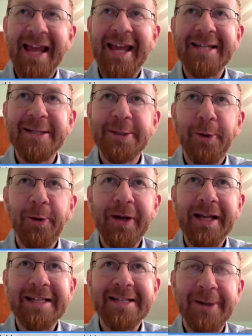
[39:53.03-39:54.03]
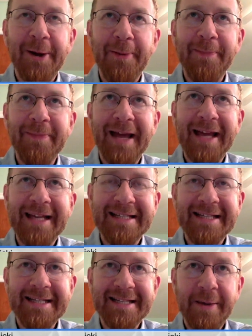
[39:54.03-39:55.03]
is to look at some
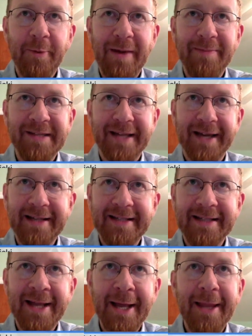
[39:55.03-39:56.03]
existing websites